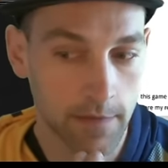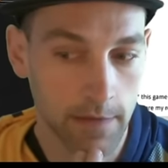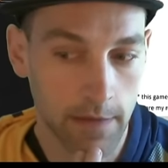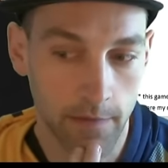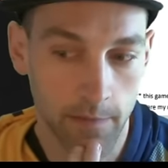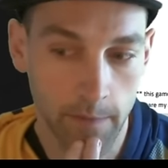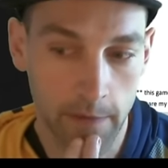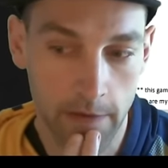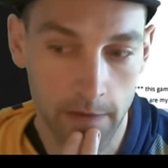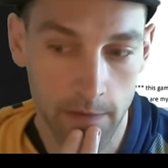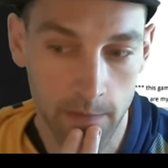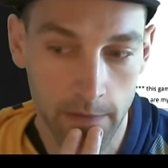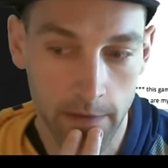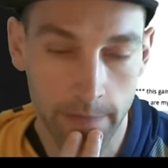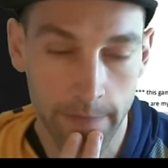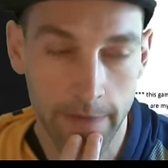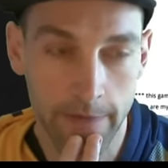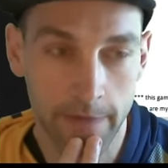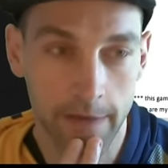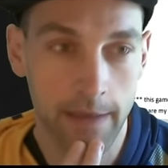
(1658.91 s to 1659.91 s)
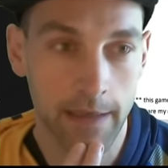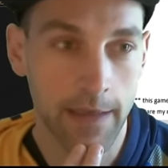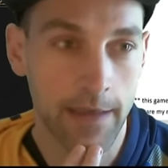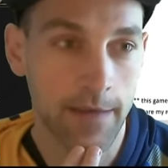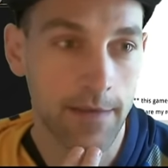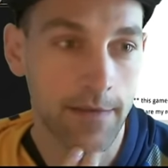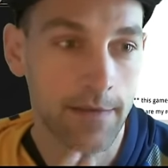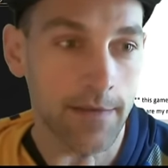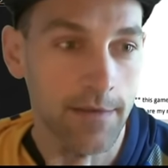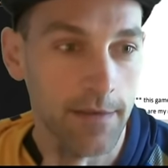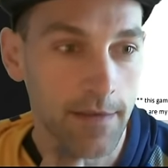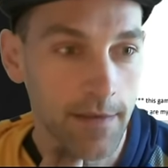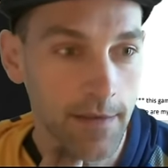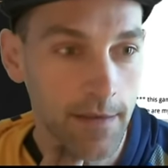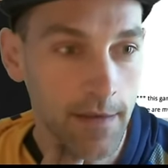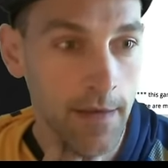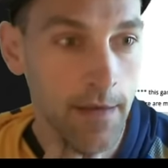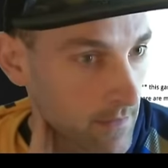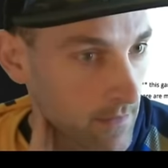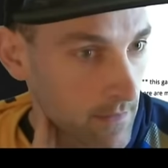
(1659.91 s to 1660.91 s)
Give me the where are my red lands?
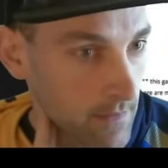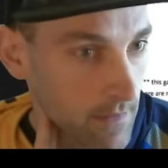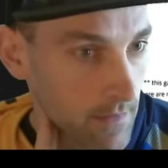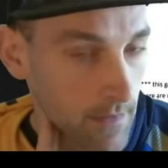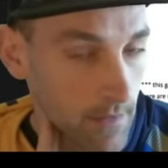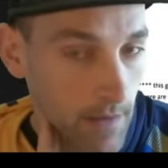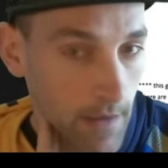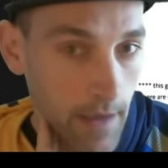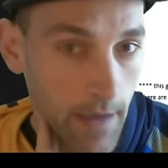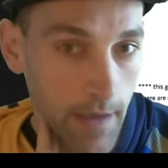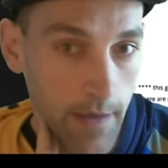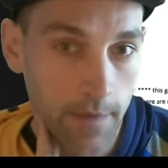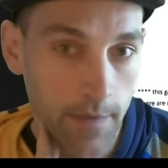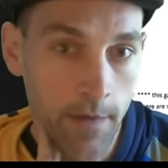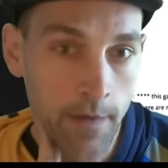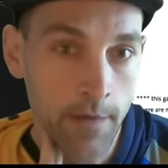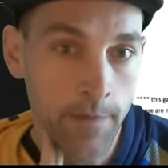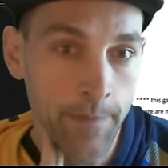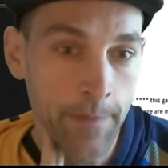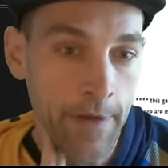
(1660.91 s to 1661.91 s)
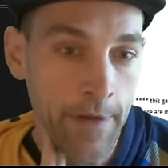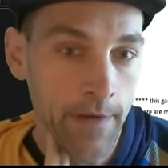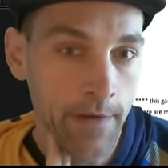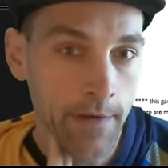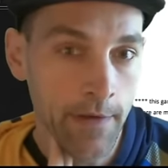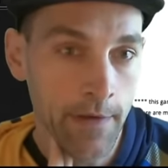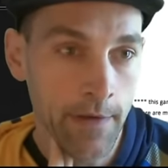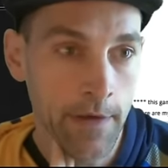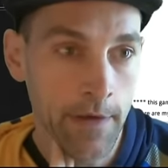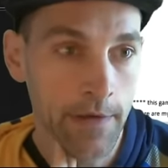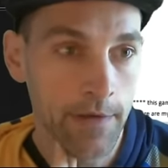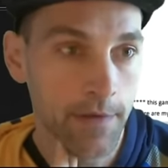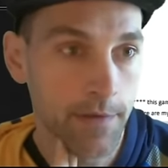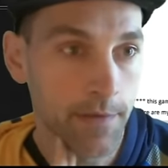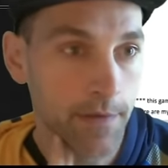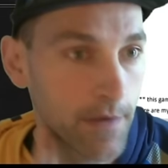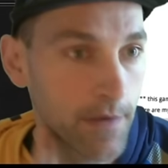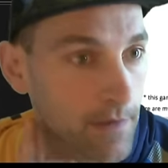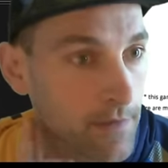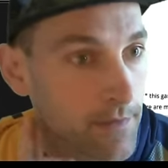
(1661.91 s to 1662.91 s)
I don't know, man. I don't
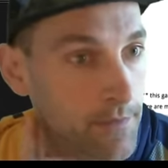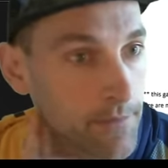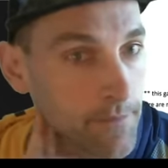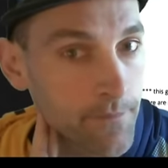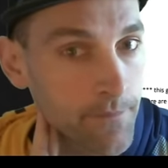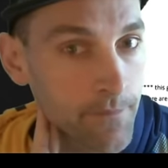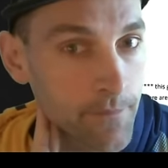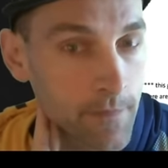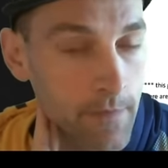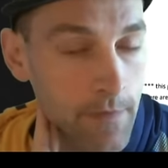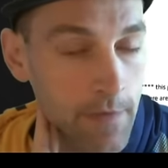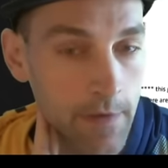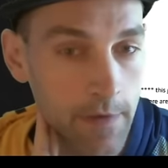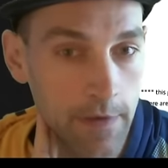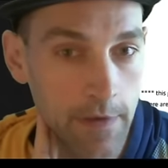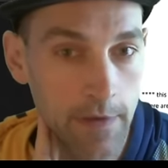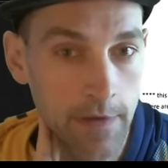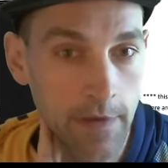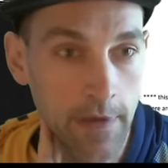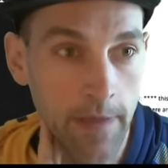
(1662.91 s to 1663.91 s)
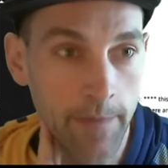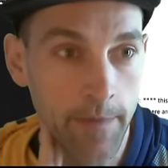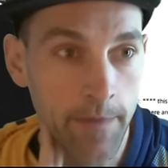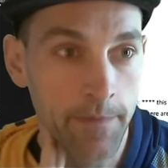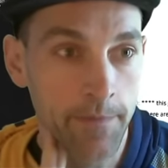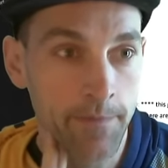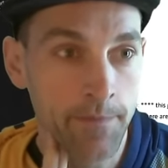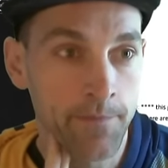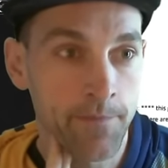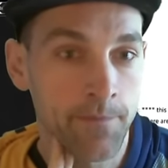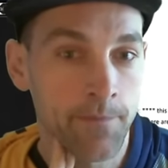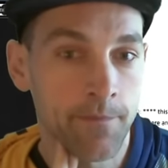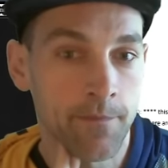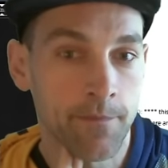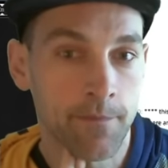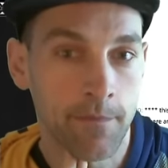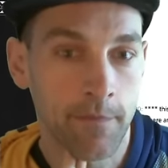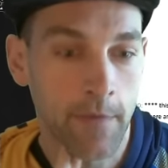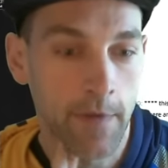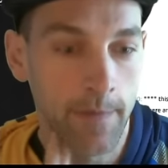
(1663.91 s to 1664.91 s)
know. You didn't keep them.
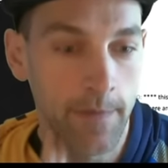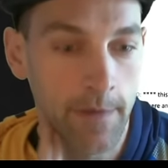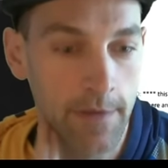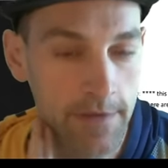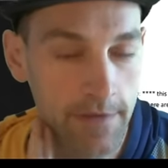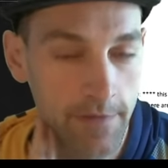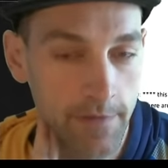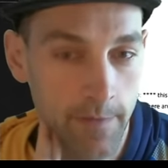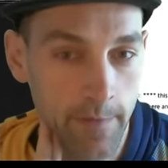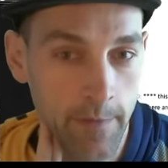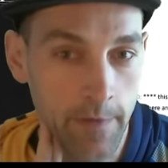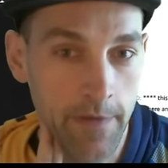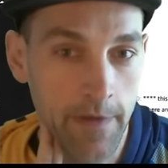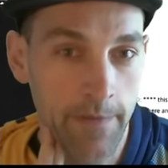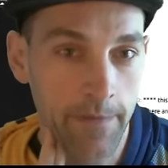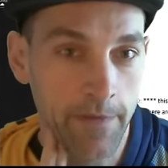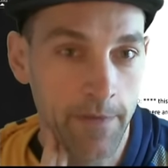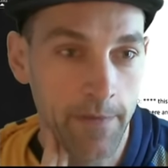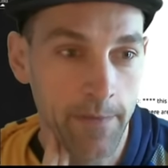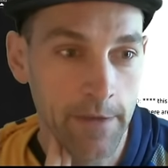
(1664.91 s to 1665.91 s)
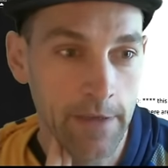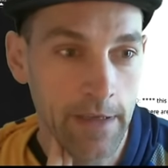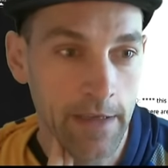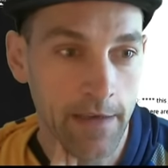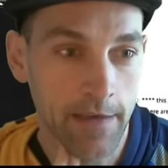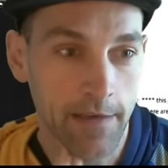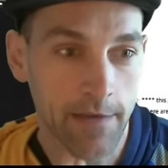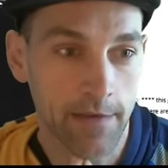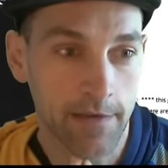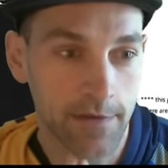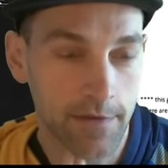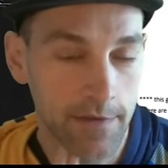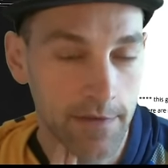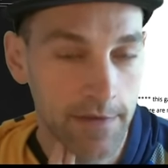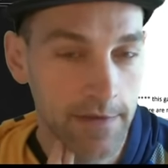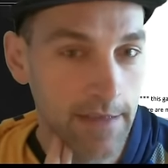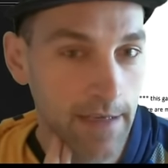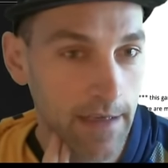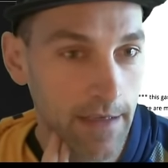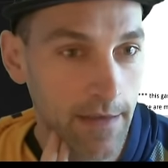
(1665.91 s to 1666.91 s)
Must have removed them from your deck. You shouldn't
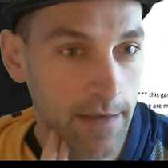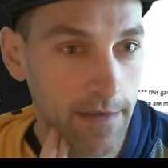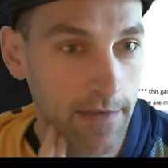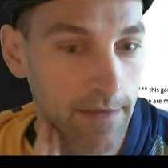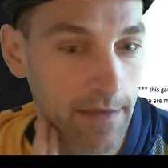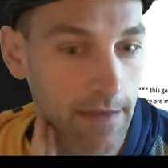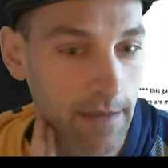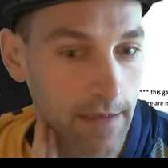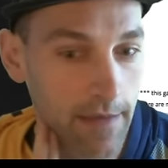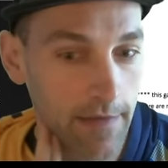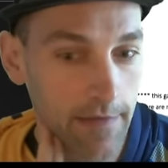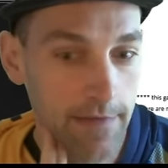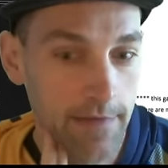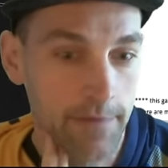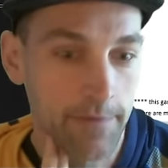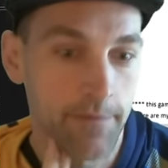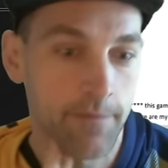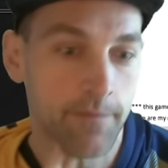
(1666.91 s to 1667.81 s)
side out the red lands.